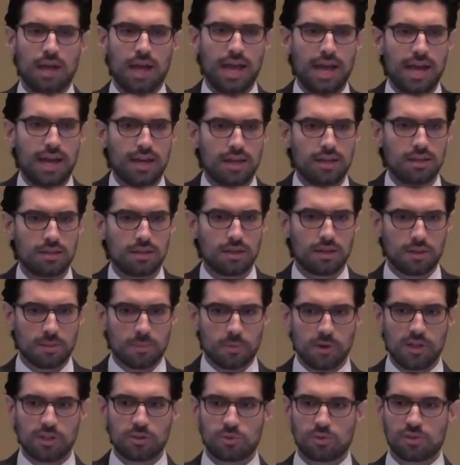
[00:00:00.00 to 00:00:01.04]
And the
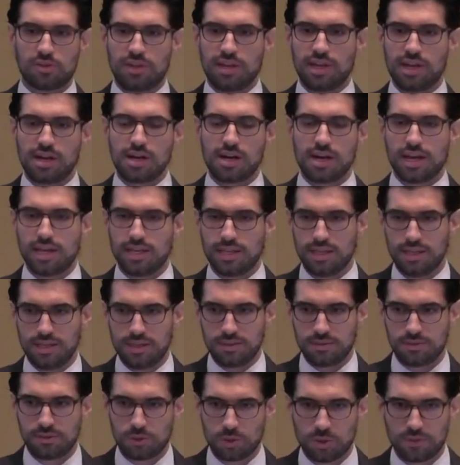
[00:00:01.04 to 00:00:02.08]
priest was there, and
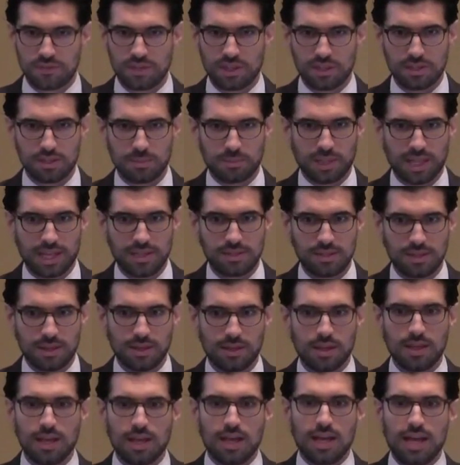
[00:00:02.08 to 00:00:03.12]
he sort of does the
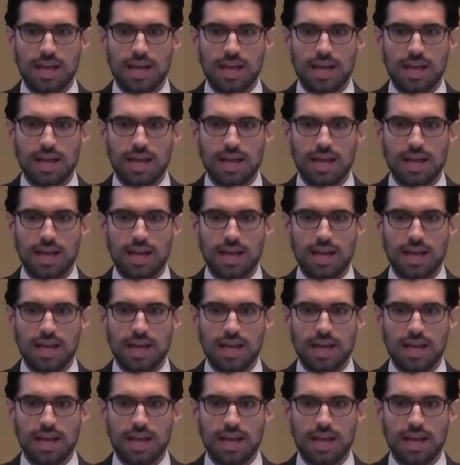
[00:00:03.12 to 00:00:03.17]
blessing.